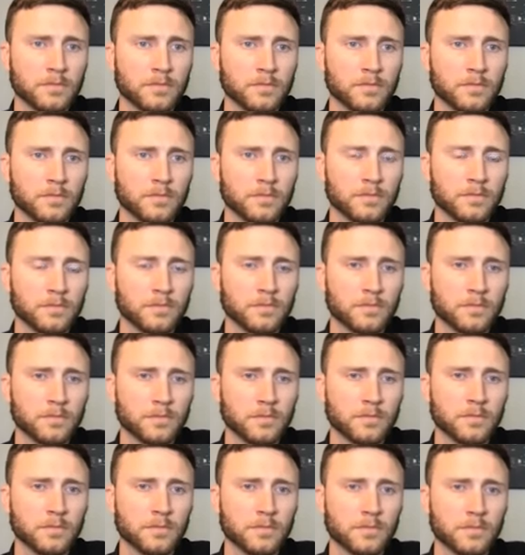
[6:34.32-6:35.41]

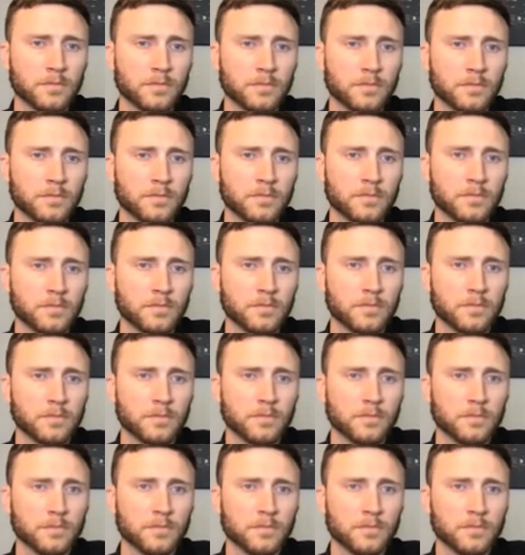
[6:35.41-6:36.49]

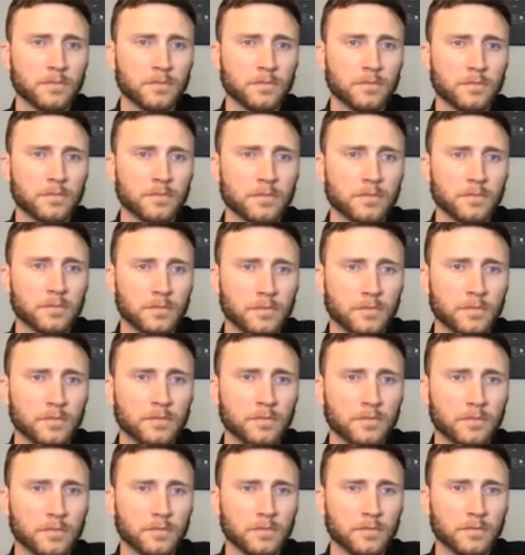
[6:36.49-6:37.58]

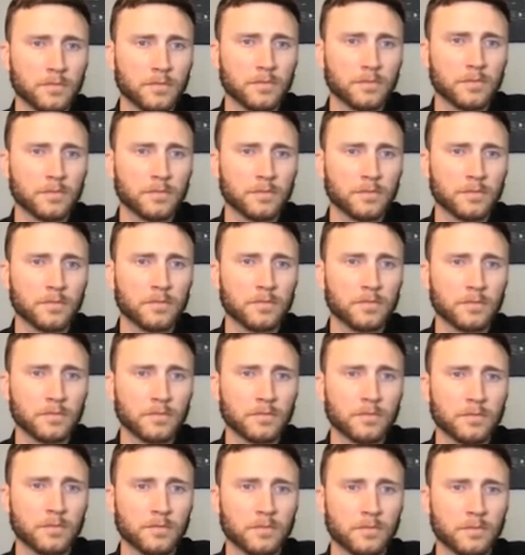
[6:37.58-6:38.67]

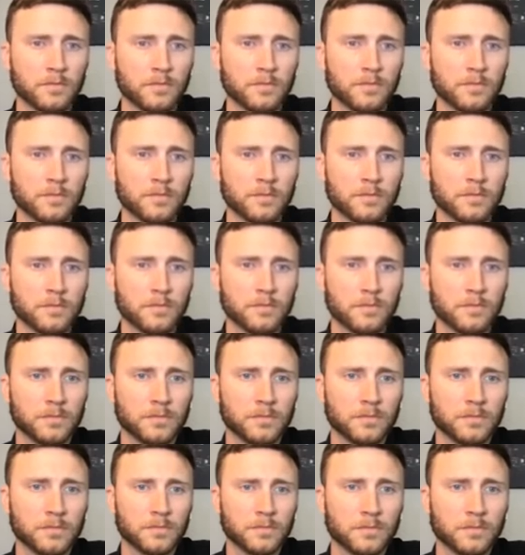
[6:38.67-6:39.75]

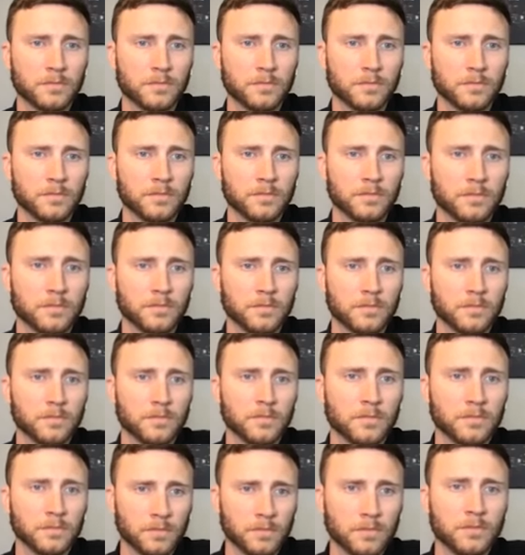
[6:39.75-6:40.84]

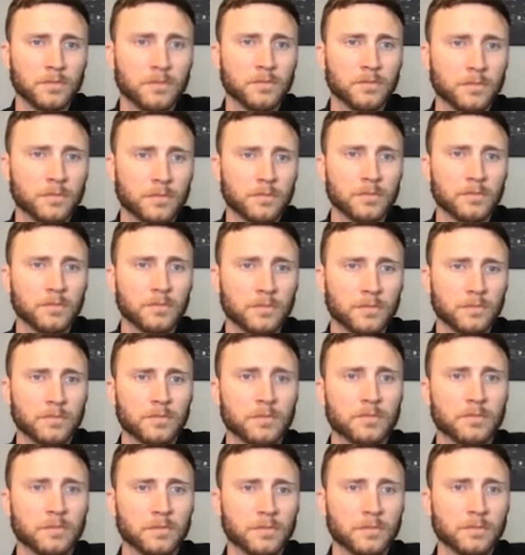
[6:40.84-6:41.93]

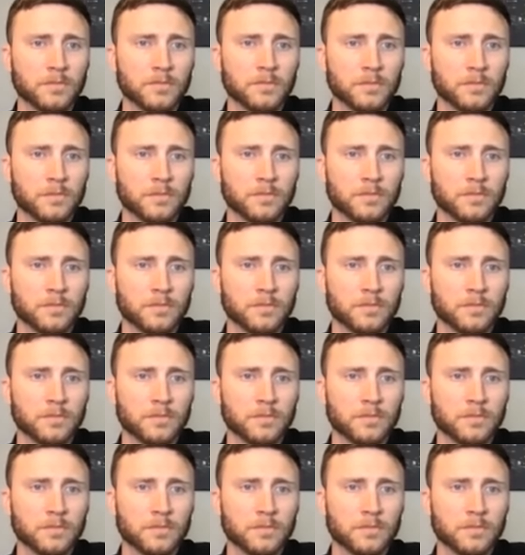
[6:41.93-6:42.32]
[no speech]